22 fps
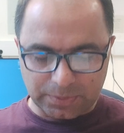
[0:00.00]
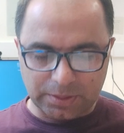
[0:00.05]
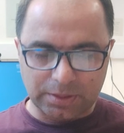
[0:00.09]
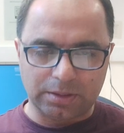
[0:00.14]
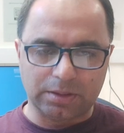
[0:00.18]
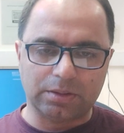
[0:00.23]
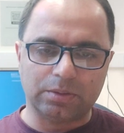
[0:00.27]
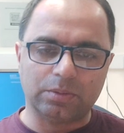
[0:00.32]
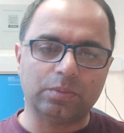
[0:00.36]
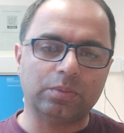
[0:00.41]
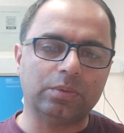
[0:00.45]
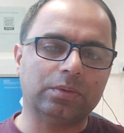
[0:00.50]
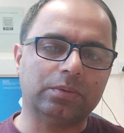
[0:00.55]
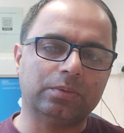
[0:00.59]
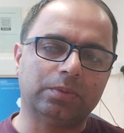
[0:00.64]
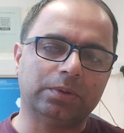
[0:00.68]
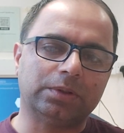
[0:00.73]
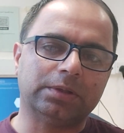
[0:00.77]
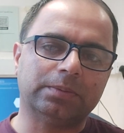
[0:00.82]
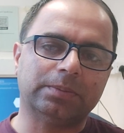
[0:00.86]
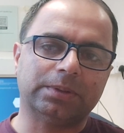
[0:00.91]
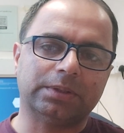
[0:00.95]

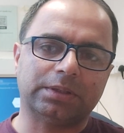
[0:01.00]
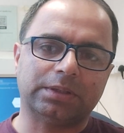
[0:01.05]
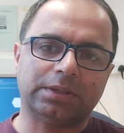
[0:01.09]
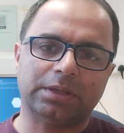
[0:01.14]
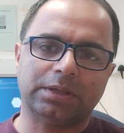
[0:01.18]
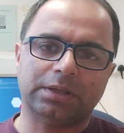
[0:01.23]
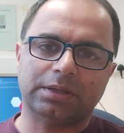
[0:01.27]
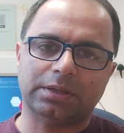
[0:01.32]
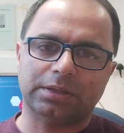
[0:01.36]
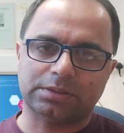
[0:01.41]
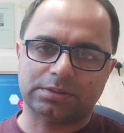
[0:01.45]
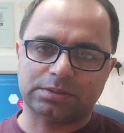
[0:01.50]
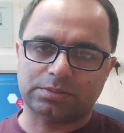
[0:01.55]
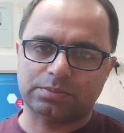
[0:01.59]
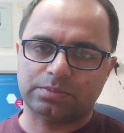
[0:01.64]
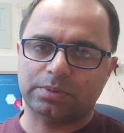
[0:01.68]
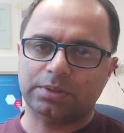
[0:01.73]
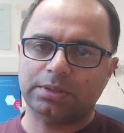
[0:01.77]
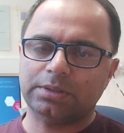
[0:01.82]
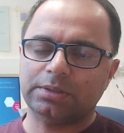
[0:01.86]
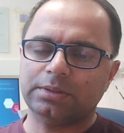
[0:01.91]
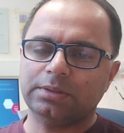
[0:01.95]
vitamin K as
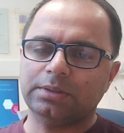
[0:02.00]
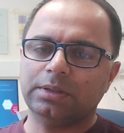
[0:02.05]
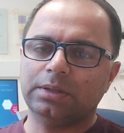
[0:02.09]
well.